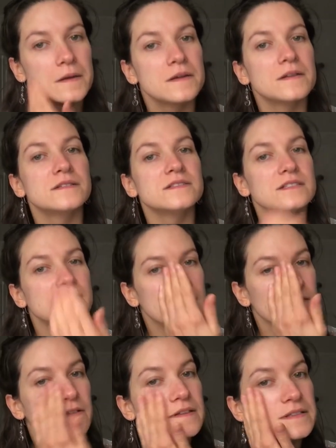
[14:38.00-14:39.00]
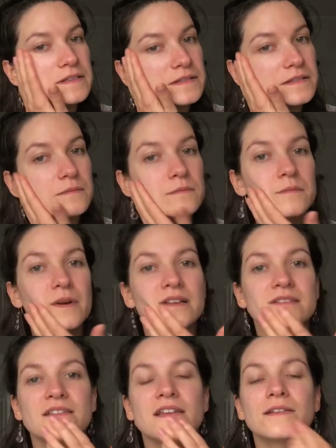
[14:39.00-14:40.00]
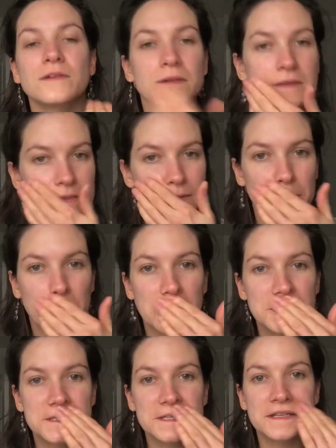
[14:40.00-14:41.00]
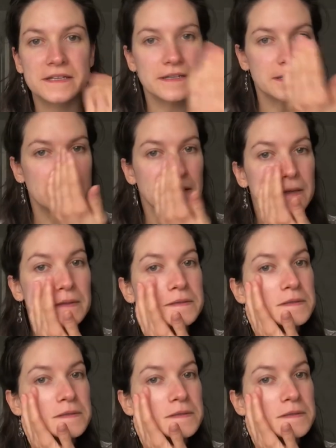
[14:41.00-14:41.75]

just giving my skin all this moisture that it needs.